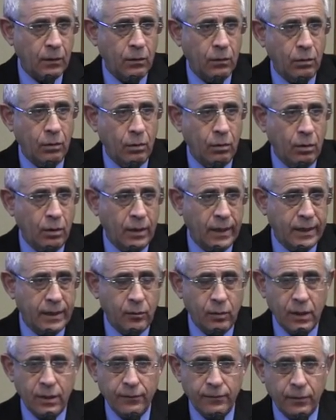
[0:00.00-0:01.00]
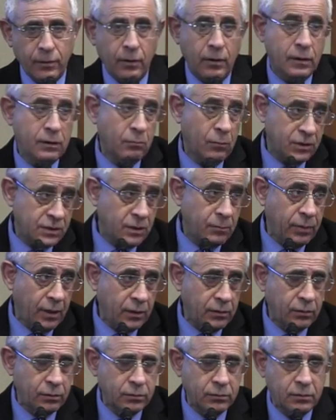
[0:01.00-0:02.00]
who ran away, Muslim
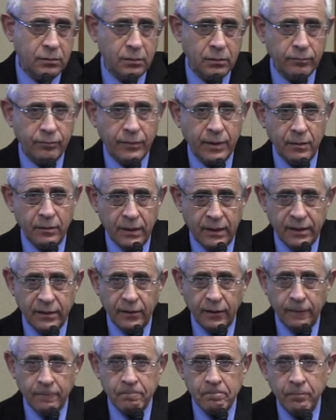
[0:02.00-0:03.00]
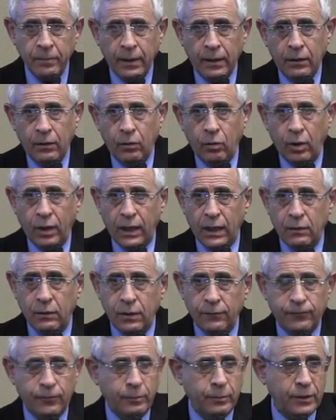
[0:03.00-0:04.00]
Brotherhood leader, who ran
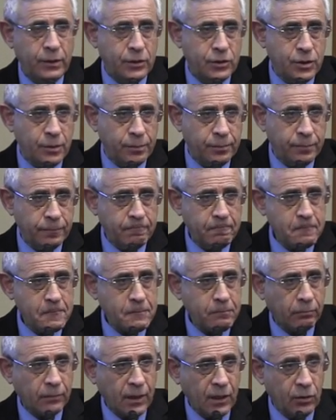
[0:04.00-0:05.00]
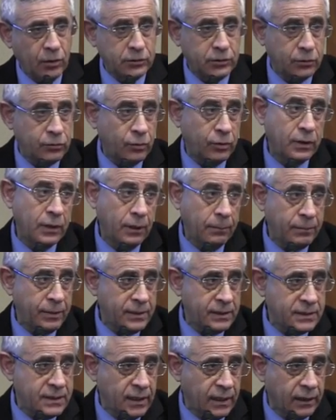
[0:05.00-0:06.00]
away from Egypt in order to keep
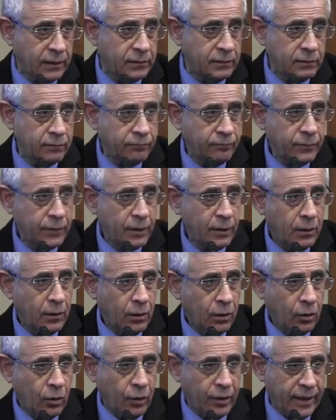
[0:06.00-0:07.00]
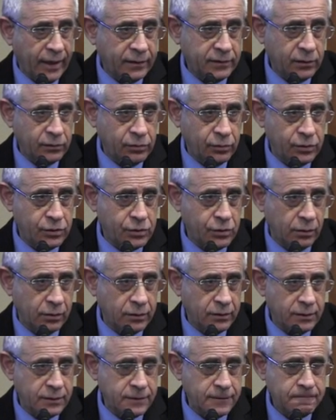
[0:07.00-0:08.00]
his head connected to his
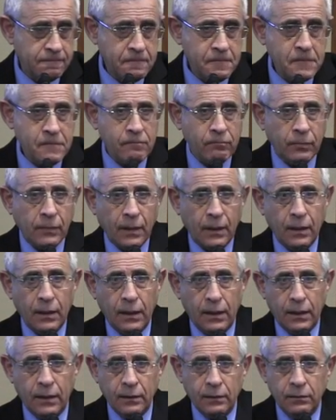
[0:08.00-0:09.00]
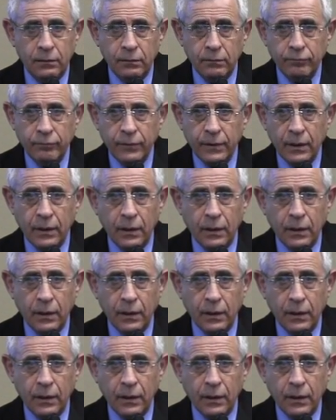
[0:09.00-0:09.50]
shoulders, and